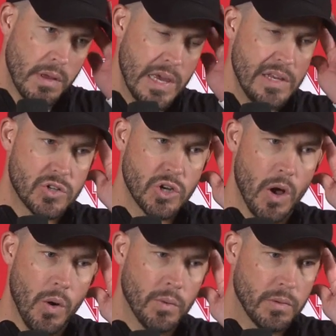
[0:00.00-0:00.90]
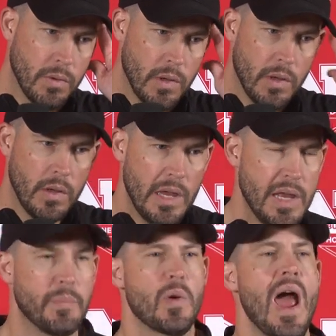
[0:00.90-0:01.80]
He's shown
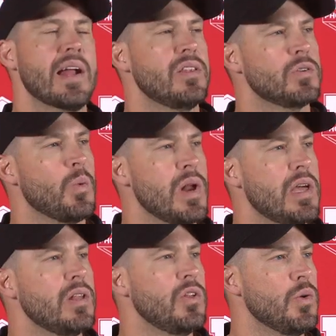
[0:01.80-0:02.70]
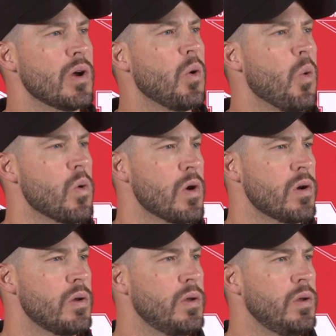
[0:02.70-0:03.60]
in practice what he can do at
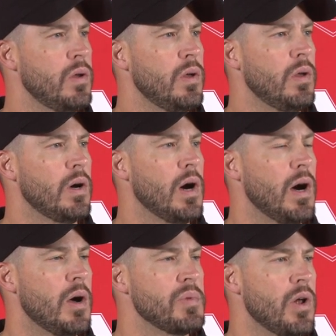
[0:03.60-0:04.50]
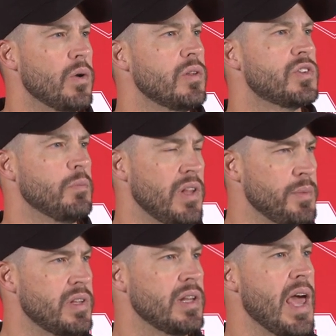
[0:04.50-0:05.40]
corner, you know, in some
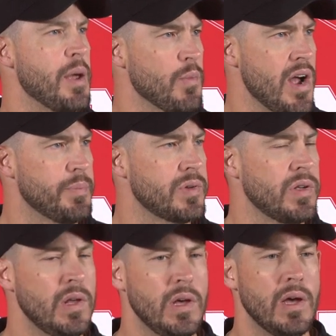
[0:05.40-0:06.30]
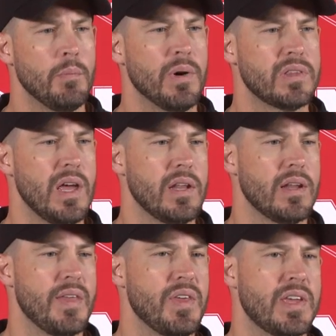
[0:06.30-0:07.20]
limited game reps. But
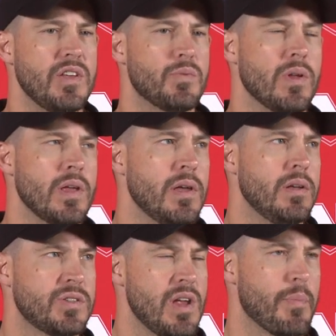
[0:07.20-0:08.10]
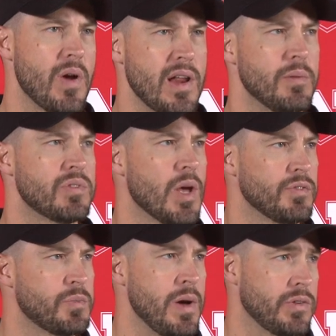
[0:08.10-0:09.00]
then I think he's really separated
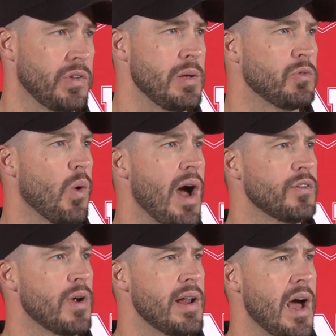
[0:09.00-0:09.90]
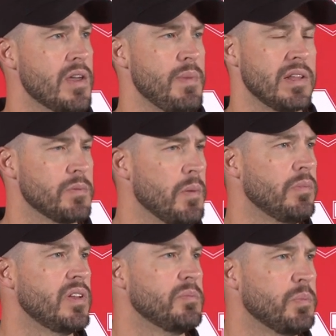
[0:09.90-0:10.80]
himself special teams-wise right now. He made some
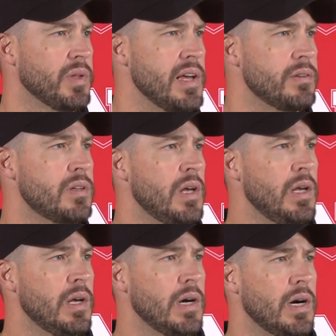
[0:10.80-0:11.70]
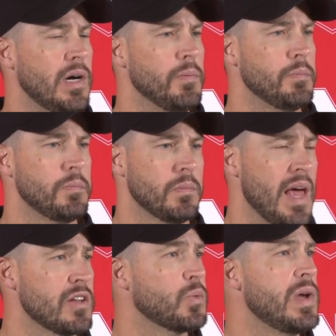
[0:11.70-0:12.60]
unbelievable plays
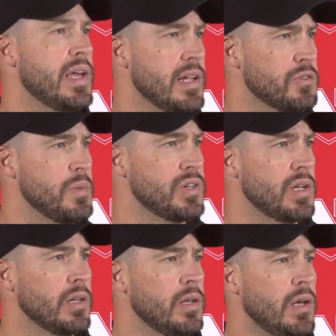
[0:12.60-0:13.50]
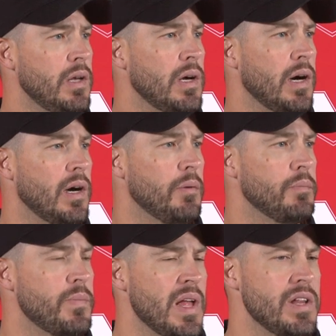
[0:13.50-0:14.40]
last week against Michigan.
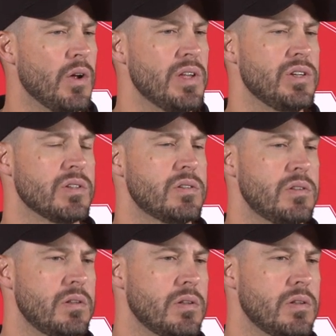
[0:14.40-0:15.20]
And, you know, he's